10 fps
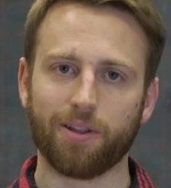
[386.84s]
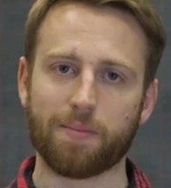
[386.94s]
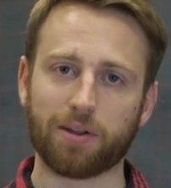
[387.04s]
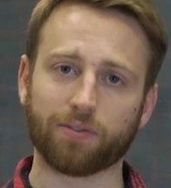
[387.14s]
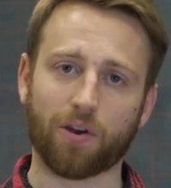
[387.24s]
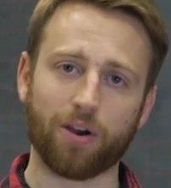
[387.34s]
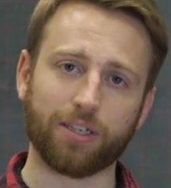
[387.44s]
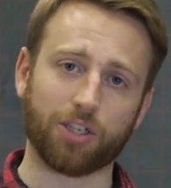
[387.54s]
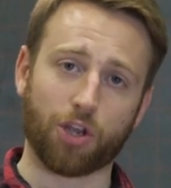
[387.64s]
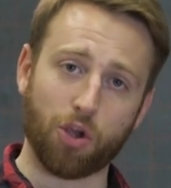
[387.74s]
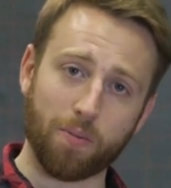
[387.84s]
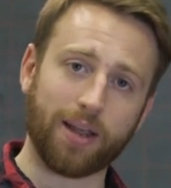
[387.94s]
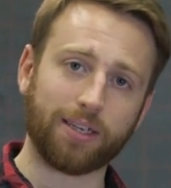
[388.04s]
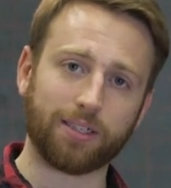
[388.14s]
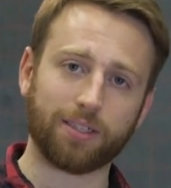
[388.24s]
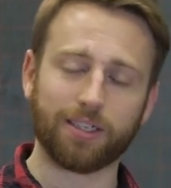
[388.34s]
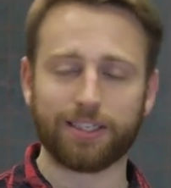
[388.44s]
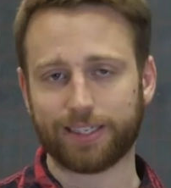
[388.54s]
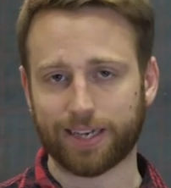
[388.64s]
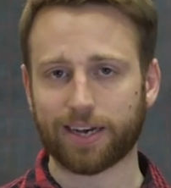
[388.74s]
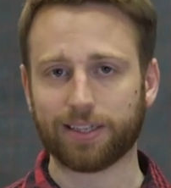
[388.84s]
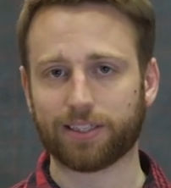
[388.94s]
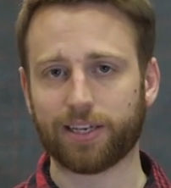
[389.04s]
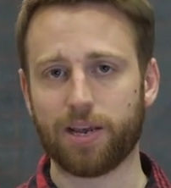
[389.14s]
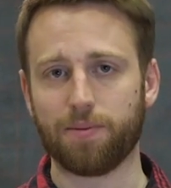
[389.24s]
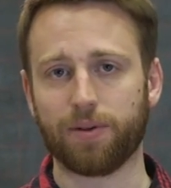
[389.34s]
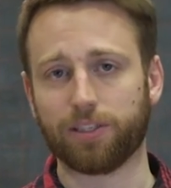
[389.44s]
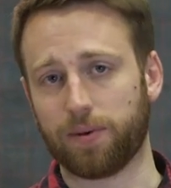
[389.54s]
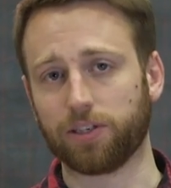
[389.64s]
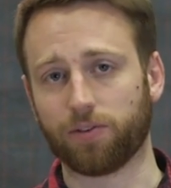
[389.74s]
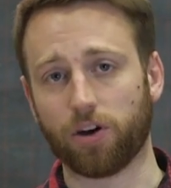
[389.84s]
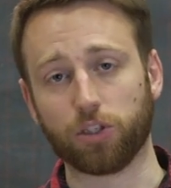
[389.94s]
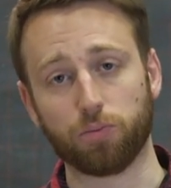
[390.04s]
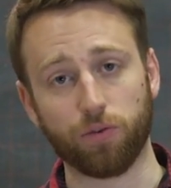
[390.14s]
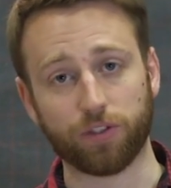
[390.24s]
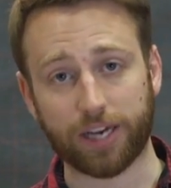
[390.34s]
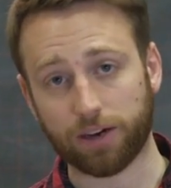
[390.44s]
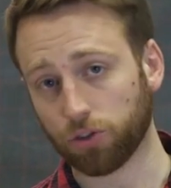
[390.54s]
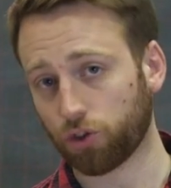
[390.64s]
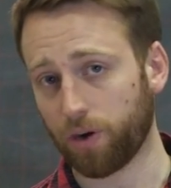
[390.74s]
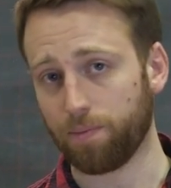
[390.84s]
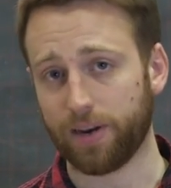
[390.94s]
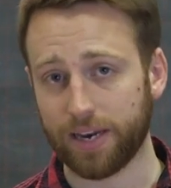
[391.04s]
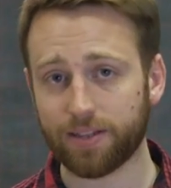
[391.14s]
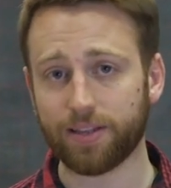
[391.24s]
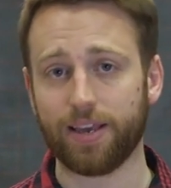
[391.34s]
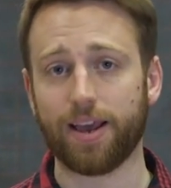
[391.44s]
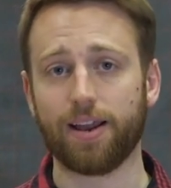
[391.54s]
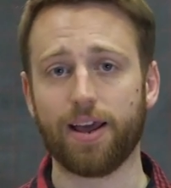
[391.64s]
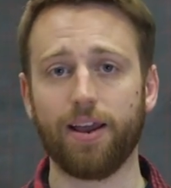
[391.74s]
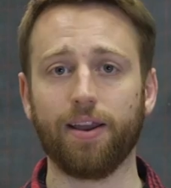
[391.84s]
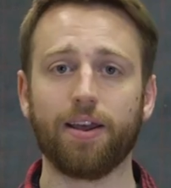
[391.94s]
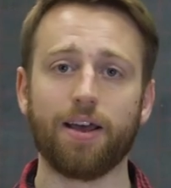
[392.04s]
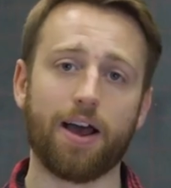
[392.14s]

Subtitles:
the amount of ice accumulated is exactly the same as the amount of ice moved downstream beneath the ELA,